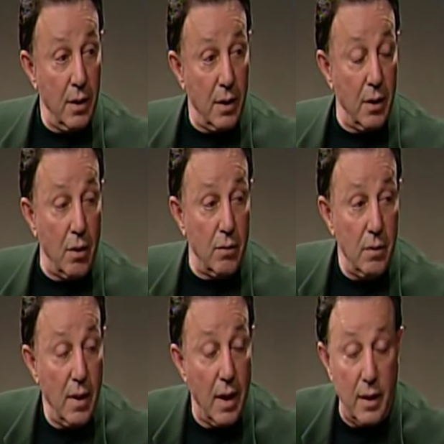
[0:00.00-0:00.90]
you know,
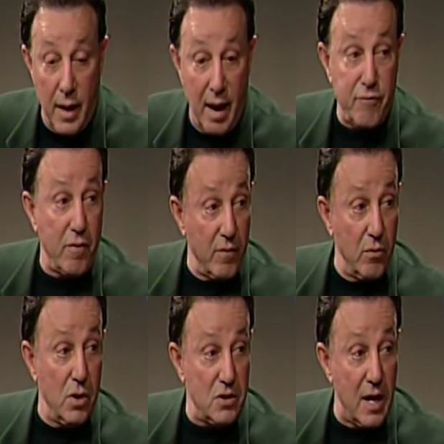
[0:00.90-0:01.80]
and half of it
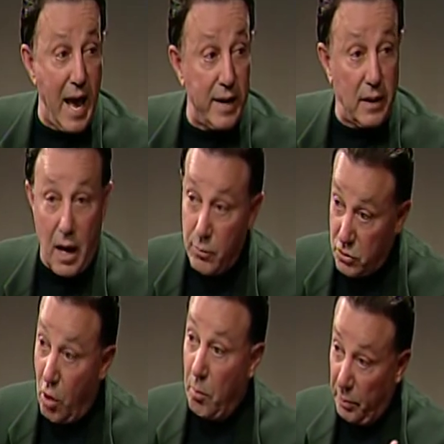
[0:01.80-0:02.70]
wasn't acting. I was
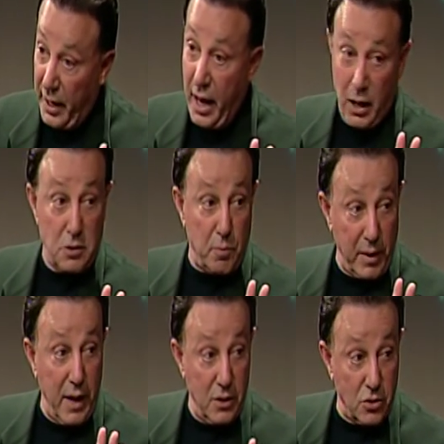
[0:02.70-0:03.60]
going, please,
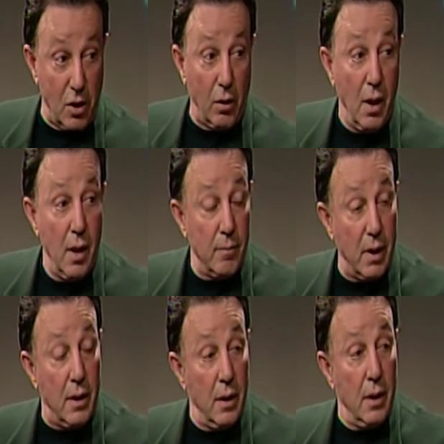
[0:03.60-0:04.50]
please, you know,
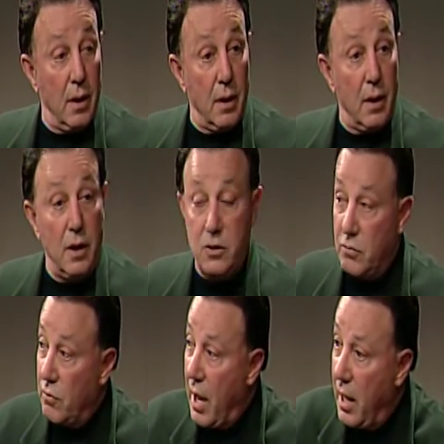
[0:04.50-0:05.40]
but he's
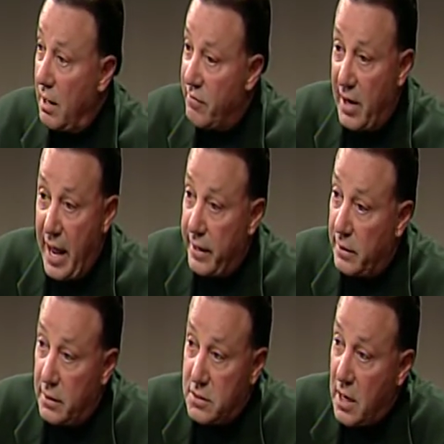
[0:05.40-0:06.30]
a hell of an
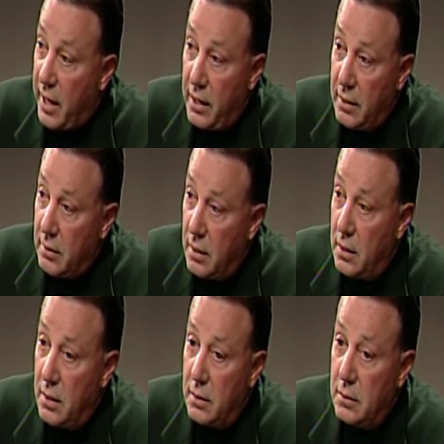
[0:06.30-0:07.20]
actor, this guy, uh,
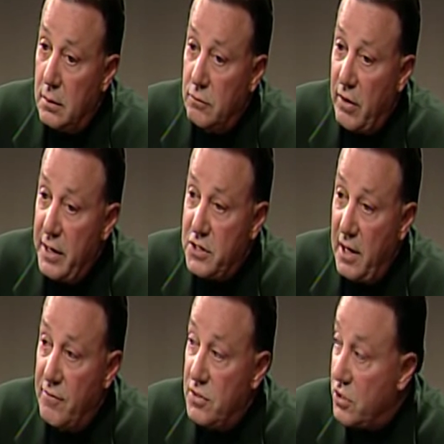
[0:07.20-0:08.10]
Ray
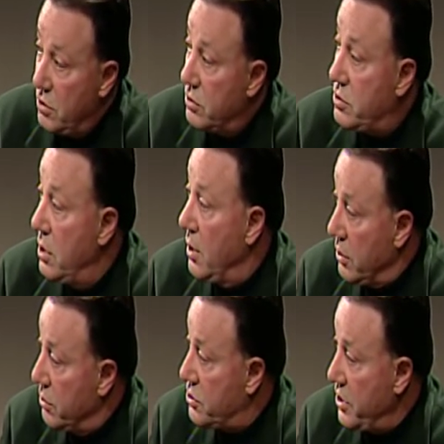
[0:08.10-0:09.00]
Stevenson. You'll
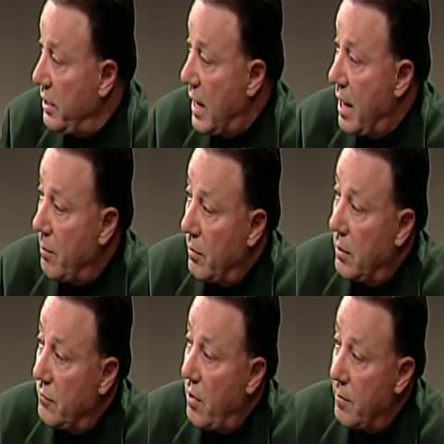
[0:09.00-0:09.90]
you'll see a lot of,
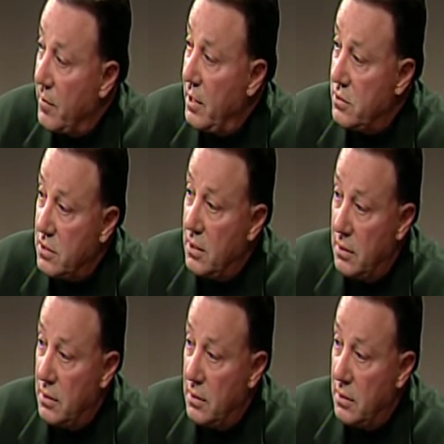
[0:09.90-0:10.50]
of him. He's a